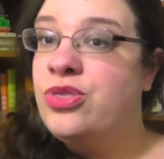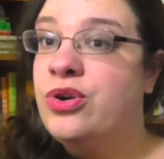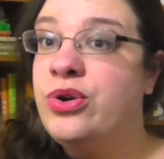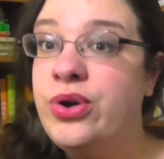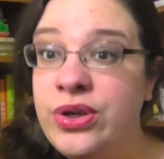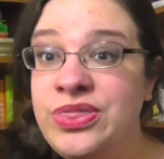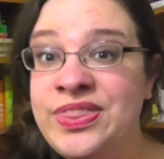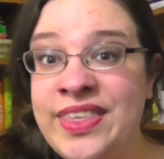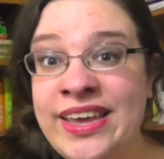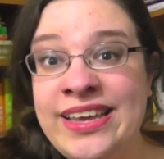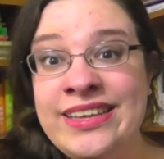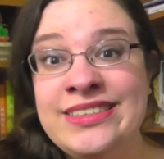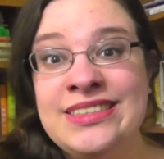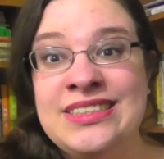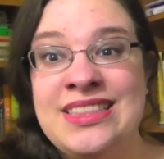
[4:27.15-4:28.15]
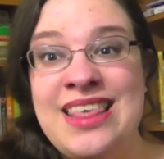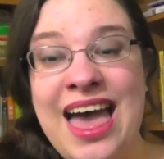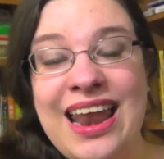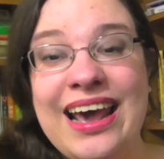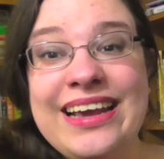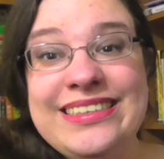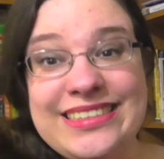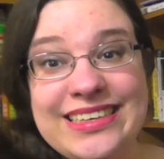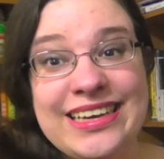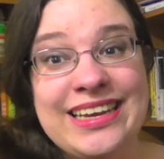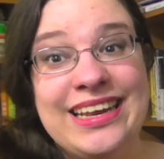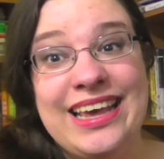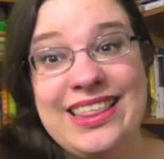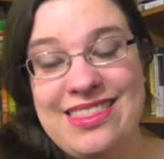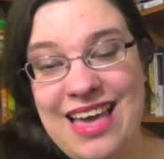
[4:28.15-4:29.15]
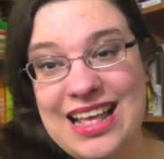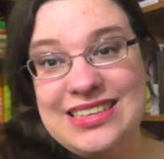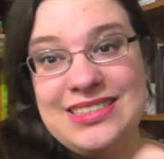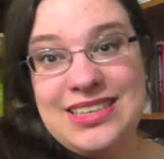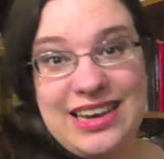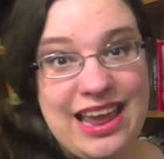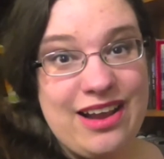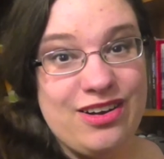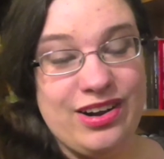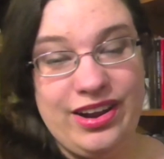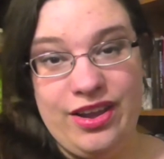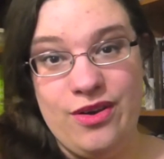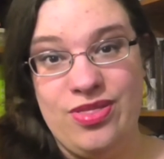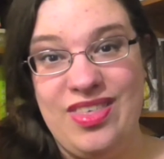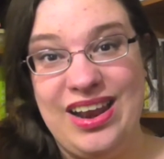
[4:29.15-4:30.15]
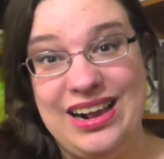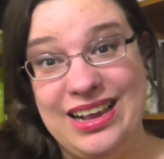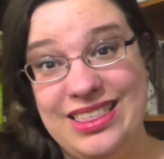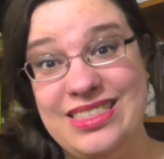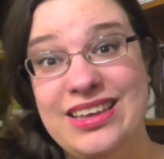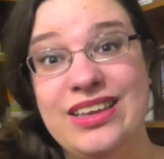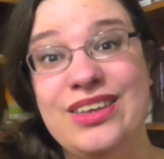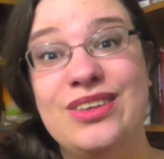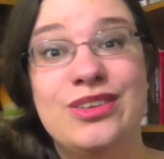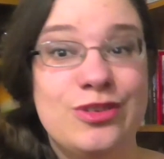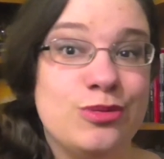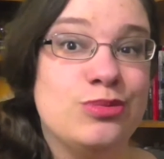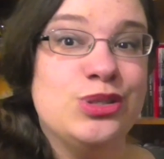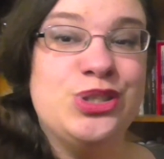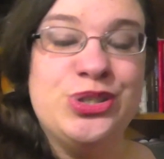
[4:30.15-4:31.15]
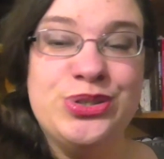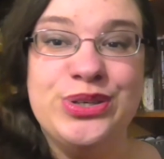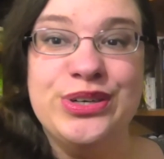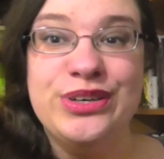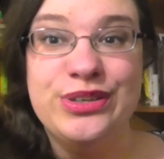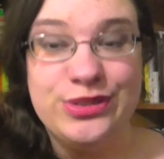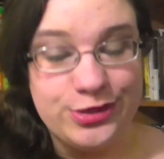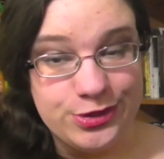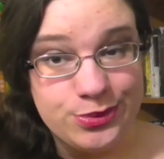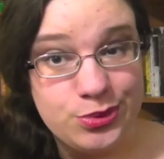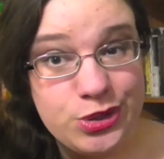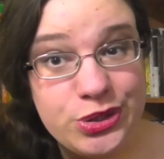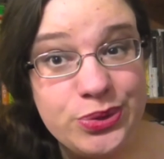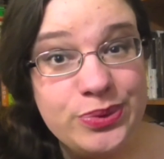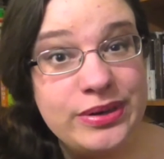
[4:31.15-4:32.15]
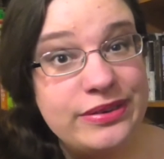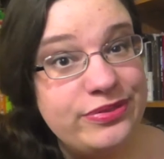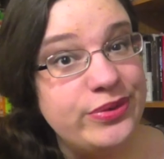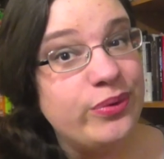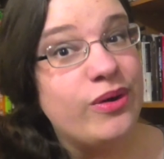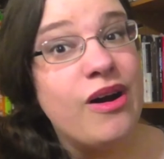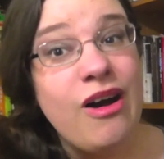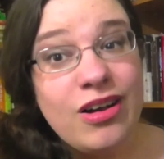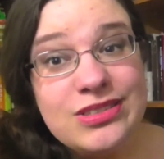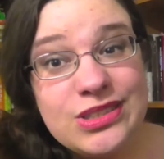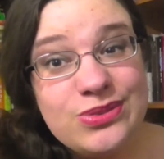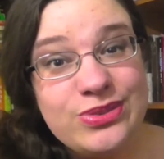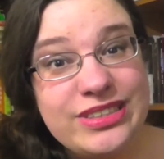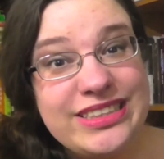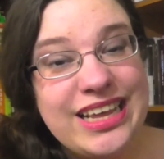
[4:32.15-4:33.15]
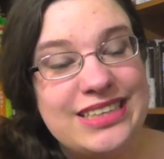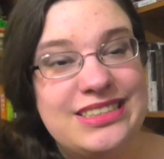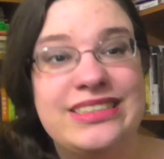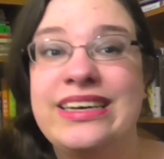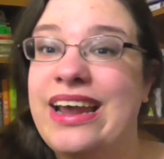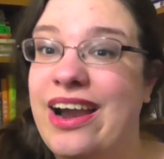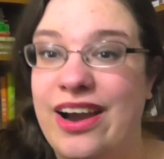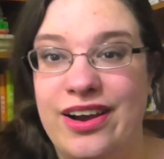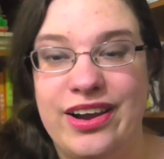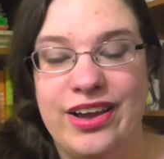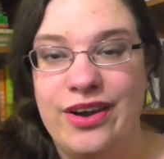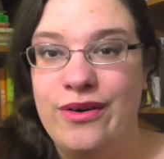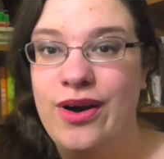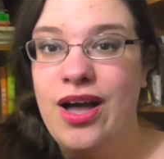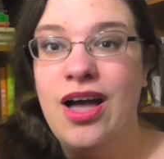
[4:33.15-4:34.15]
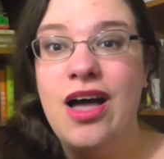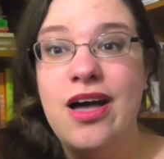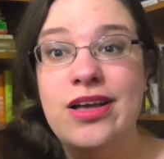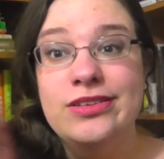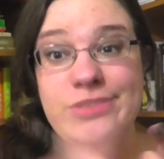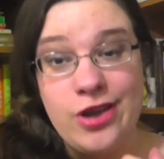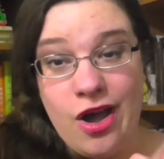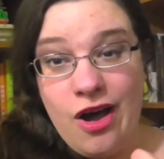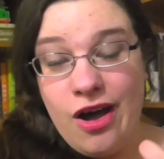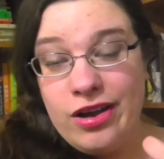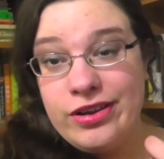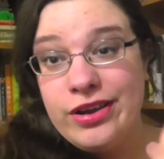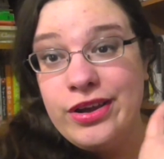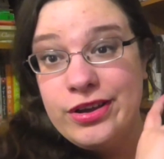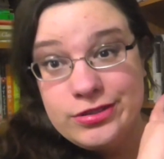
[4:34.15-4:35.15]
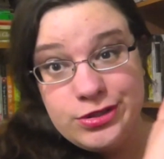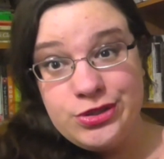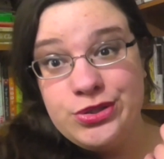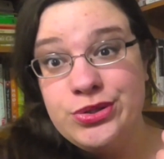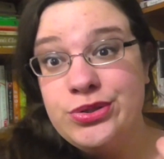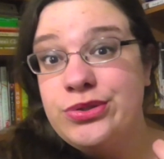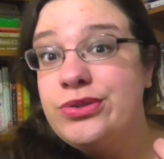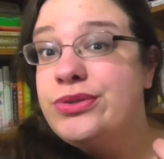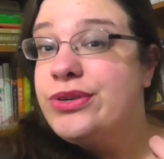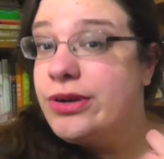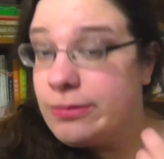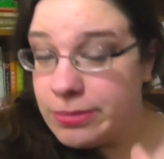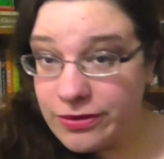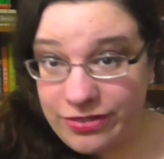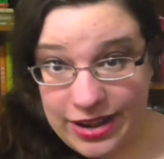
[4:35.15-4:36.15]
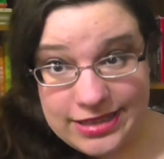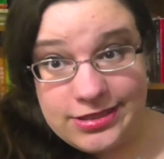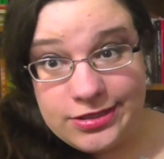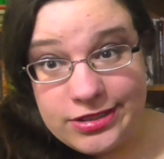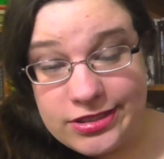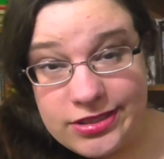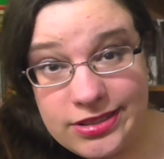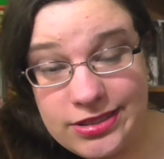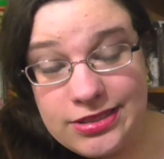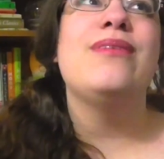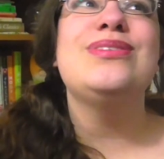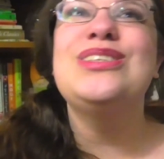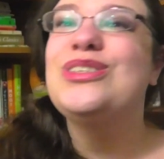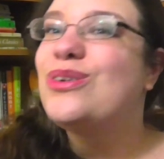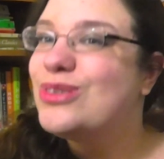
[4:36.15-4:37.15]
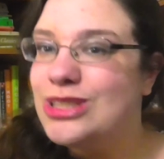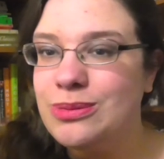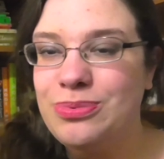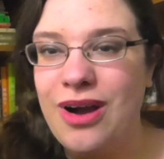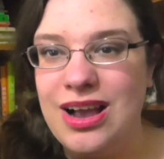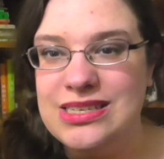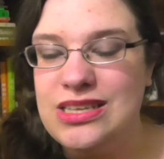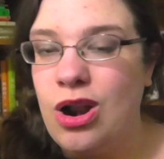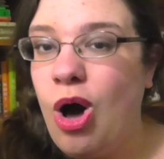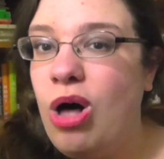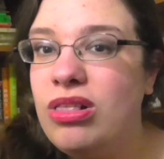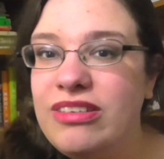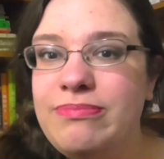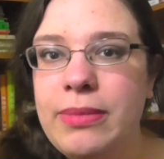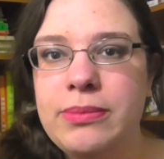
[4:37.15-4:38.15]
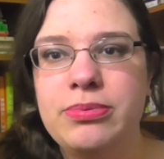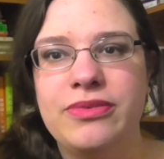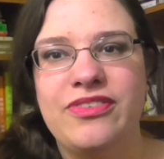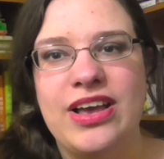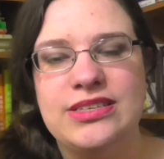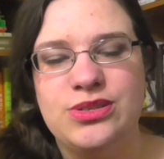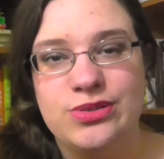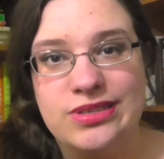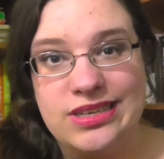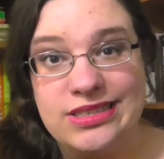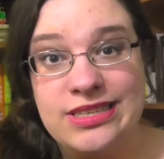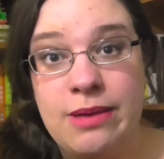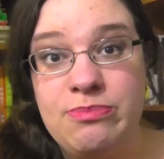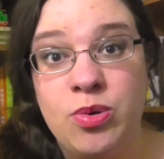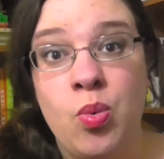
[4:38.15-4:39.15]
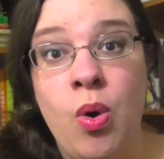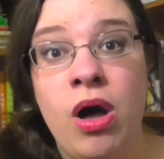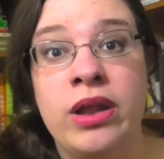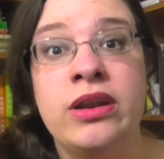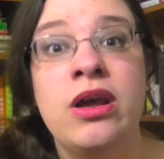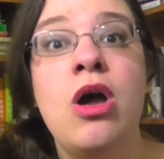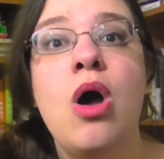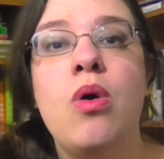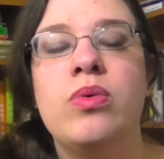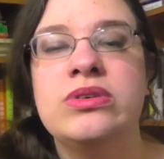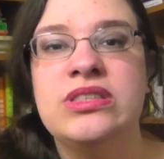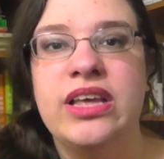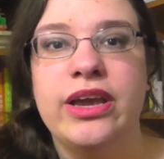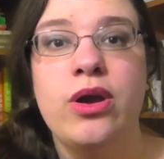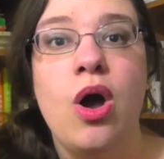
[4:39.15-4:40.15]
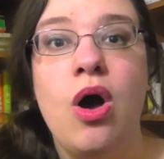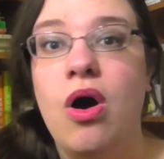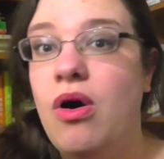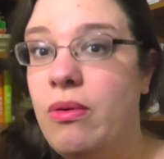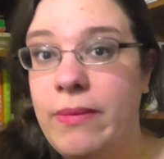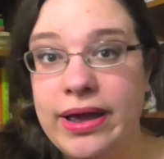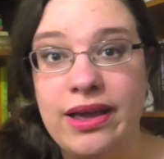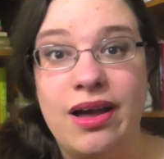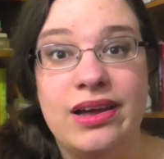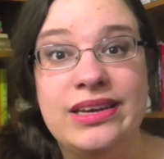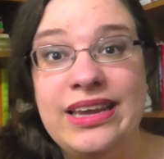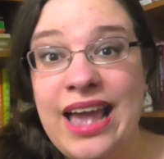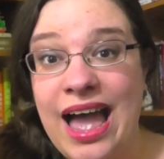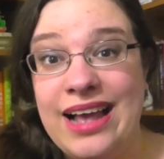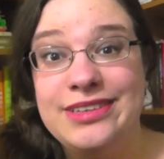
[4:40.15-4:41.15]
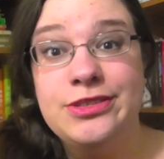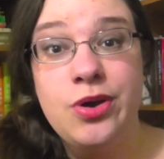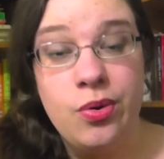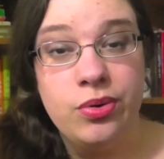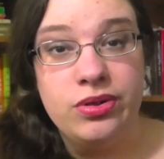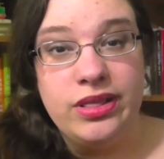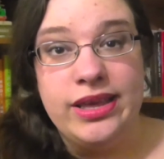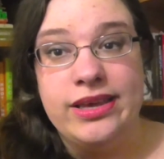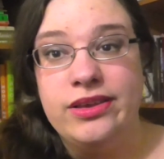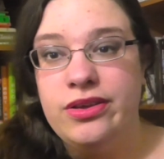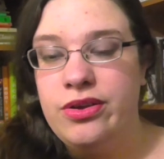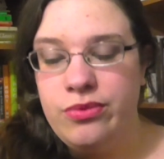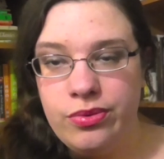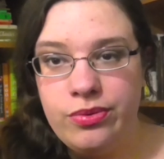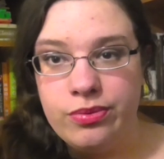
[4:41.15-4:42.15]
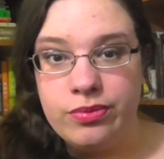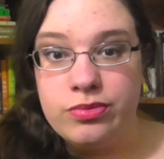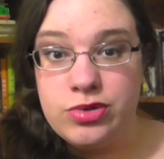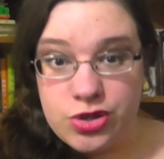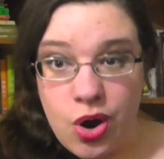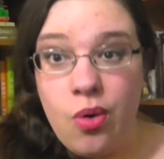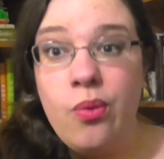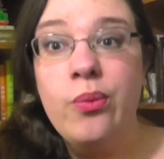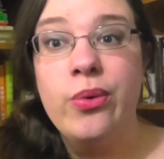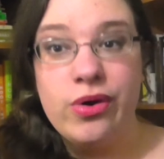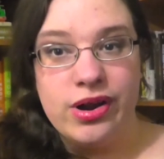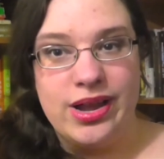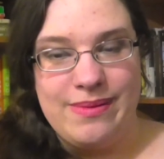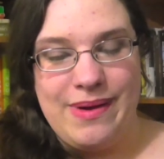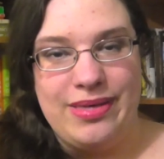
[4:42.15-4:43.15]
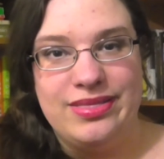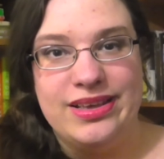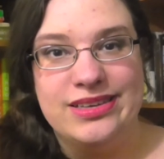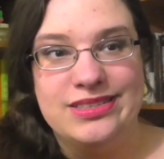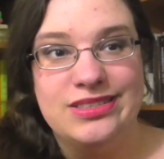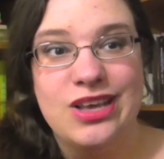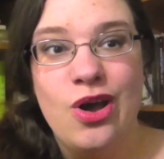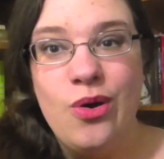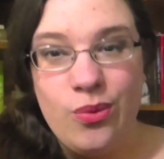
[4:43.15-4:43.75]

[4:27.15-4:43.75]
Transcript: The good things that I did in that scenario that I think you should do too if you are also in that scenario: talk to your professors. I was so surprised that all of my professors except the one was like, oh my god, yeah, totally. You don't worry about this.